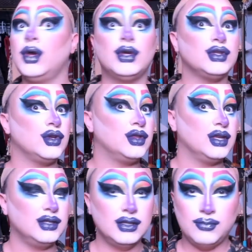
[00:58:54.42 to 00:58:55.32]
So
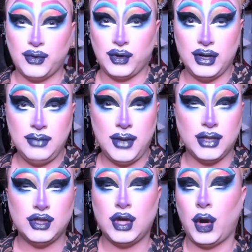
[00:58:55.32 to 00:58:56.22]
this is pretty
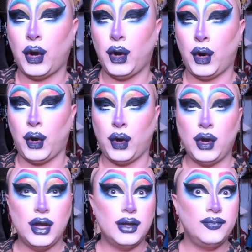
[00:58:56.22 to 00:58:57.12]
much her.